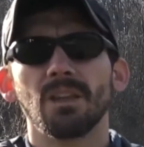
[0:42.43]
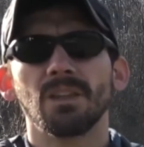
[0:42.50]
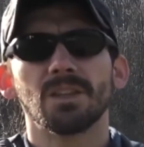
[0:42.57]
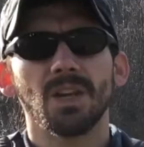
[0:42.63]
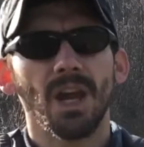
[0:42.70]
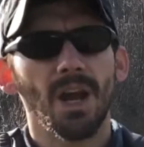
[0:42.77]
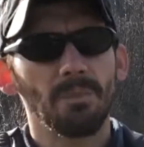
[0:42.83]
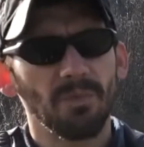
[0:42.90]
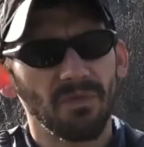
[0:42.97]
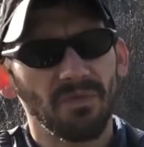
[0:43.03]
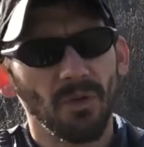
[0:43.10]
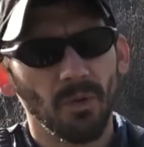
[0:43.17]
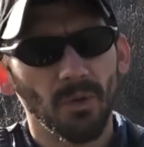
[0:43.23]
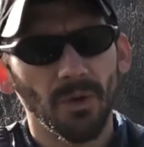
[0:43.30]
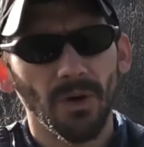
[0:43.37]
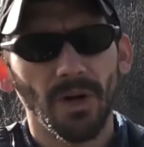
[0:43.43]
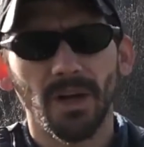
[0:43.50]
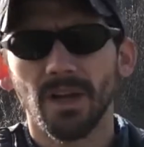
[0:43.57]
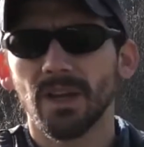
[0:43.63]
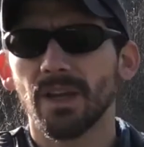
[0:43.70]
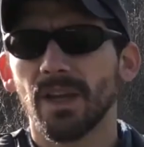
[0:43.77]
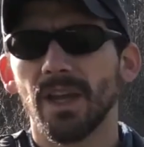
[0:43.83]
the top 4
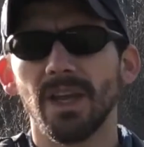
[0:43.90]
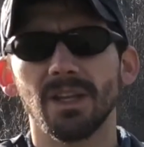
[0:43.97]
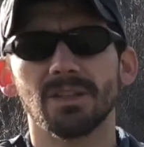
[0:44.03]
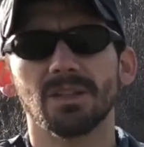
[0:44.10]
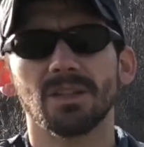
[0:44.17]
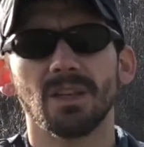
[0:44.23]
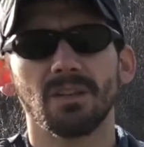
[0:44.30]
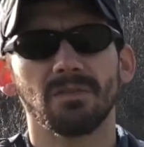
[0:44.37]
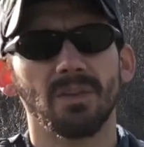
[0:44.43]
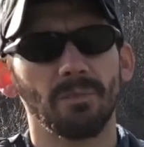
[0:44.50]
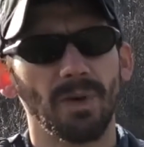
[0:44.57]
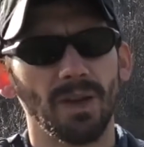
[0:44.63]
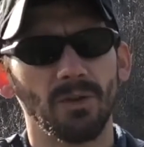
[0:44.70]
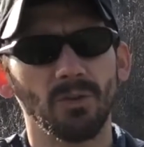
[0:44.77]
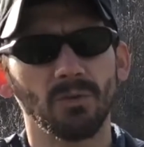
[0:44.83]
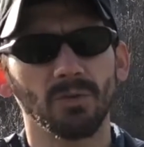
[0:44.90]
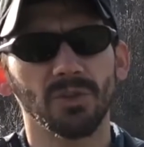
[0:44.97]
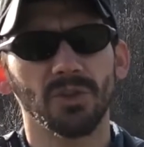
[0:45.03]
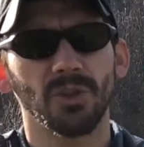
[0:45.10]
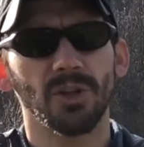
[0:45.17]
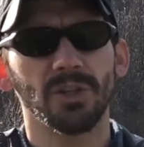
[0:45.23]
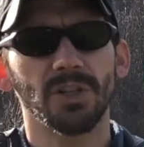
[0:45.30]
hits from my Google
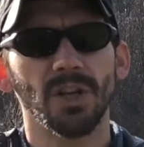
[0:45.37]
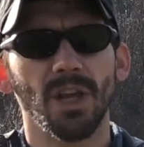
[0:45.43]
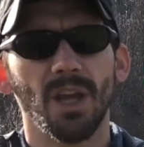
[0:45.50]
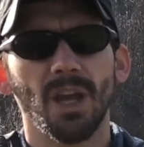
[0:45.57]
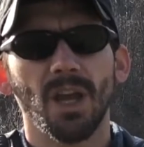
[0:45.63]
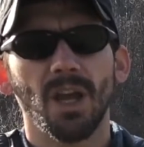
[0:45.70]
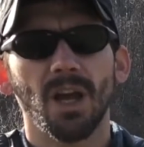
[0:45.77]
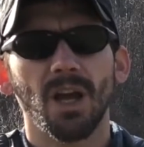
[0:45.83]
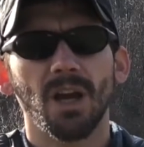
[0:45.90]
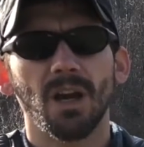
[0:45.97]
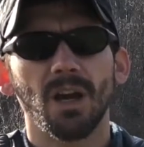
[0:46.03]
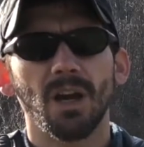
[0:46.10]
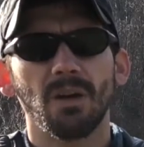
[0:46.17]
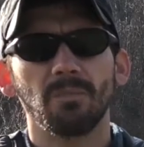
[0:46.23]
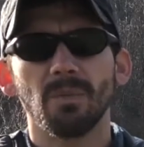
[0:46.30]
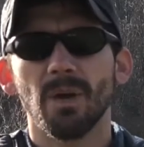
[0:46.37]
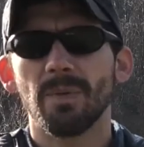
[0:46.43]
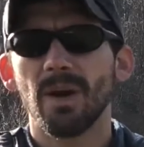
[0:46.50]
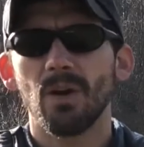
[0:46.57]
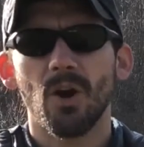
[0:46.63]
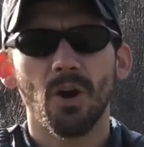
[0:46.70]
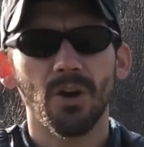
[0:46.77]
search
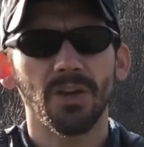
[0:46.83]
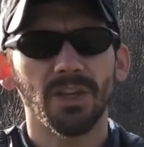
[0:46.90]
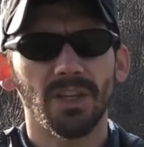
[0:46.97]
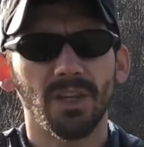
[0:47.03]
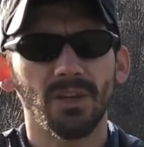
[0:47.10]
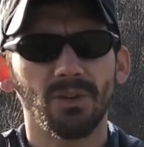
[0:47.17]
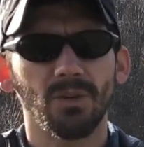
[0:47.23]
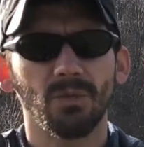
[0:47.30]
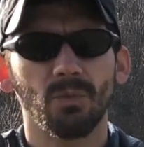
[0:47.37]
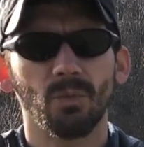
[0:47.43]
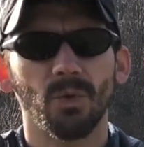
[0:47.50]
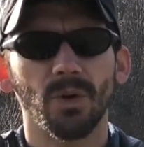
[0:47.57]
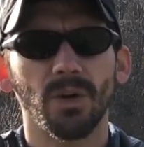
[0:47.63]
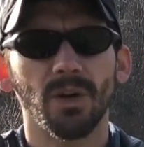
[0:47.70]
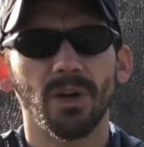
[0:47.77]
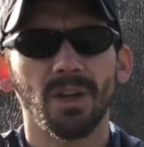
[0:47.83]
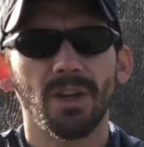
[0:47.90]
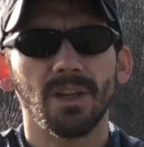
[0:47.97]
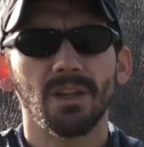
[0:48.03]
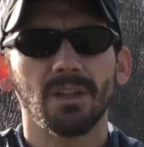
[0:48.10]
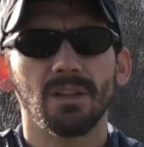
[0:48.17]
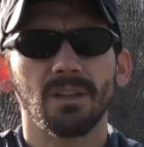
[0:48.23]
about hard to kill were
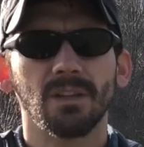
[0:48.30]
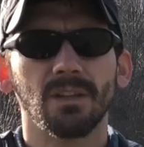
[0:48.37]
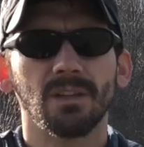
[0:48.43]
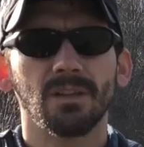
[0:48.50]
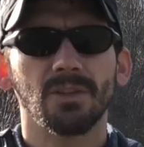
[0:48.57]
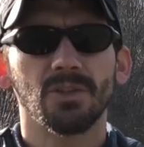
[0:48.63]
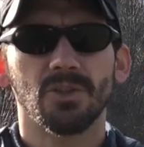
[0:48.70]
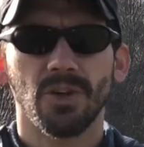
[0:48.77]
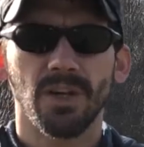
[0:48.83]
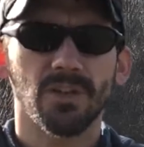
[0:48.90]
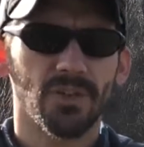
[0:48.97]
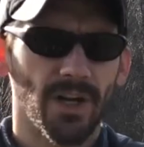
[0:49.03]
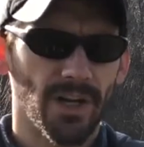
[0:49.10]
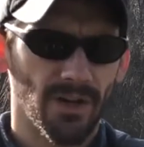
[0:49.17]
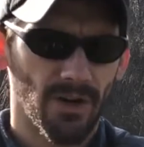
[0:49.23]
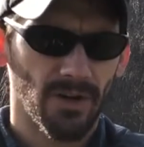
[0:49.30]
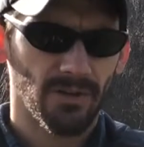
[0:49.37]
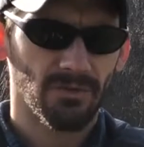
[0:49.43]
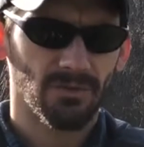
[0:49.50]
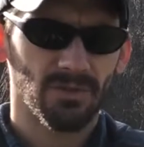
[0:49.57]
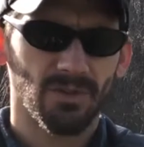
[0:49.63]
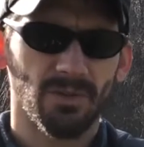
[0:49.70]
strength training
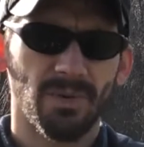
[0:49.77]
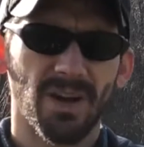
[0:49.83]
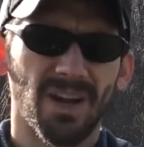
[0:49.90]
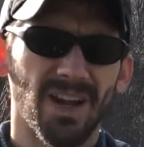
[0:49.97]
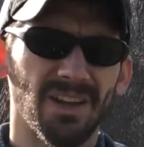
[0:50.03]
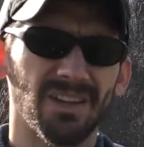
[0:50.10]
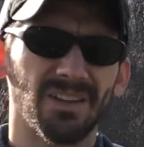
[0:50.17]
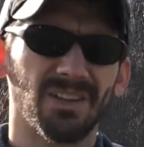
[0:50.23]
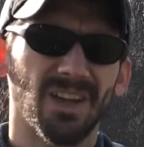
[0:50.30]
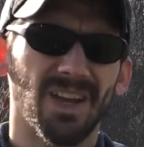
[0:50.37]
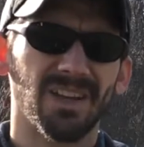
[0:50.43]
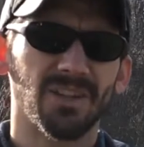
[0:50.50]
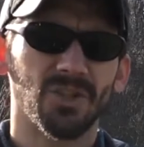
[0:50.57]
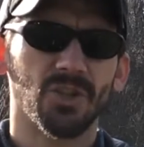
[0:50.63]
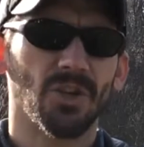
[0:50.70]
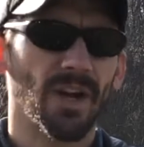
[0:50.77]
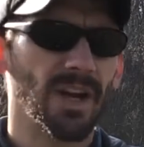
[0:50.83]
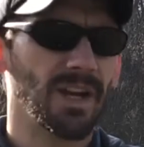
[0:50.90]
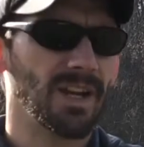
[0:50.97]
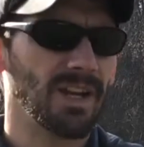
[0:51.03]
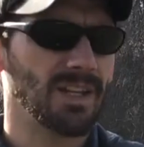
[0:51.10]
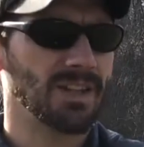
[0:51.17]
articles about how to
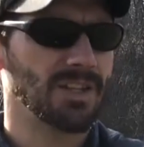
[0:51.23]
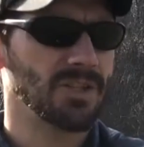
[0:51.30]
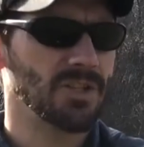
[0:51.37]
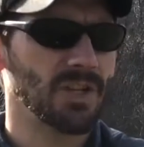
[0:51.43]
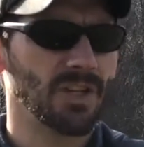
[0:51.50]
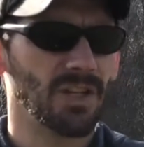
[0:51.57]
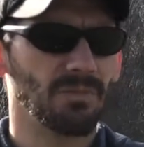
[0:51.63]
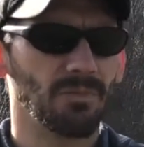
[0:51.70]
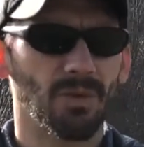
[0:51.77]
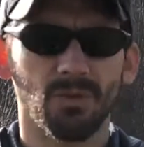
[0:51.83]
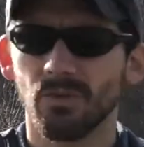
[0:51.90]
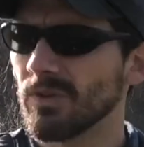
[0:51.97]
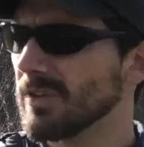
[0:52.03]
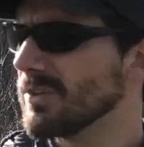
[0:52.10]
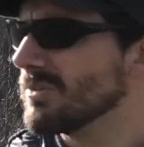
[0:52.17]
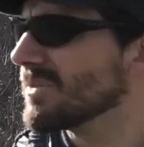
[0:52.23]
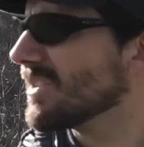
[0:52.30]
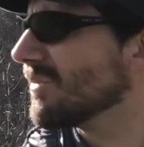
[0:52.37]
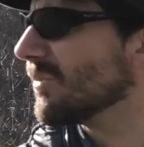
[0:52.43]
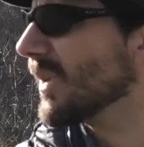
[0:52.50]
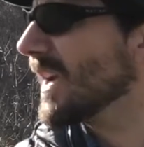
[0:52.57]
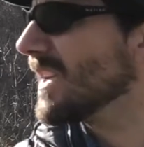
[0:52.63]
train in the gym or
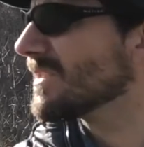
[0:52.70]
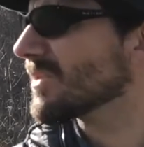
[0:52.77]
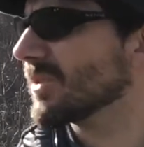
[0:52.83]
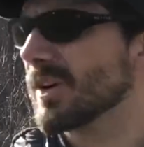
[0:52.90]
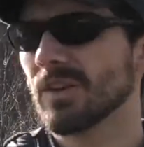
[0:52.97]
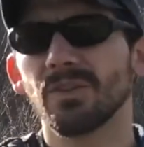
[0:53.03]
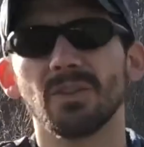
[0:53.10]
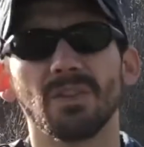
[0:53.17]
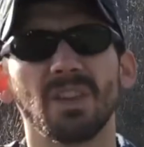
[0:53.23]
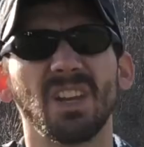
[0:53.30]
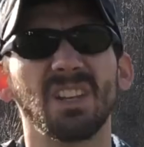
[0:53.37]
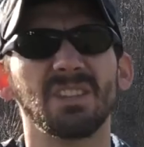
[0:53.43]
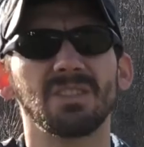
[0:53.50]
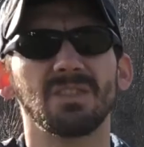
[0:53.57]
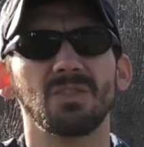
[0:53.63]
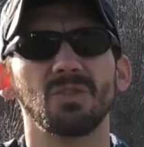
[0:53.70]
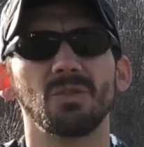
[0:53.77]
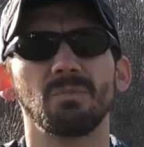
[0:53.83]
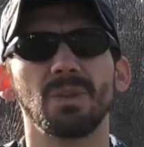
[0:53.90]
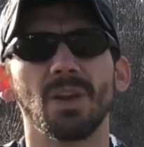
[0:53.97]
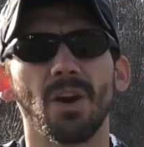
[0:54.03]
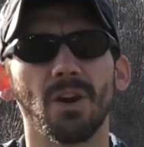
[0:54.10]
using weights or other things to
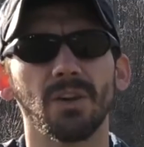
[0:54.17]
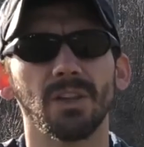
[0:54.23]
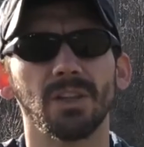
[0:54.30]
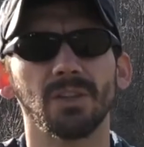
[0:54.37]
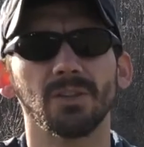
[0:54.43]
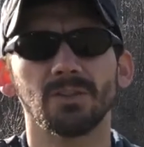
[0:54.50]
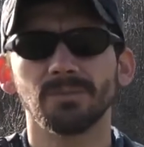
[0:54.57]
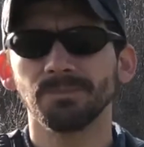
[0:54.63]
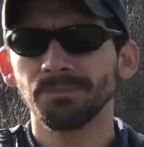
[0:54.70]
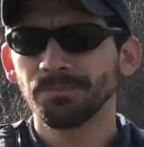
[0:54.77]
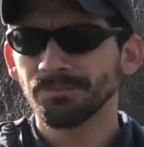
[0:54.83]
be hard to kill.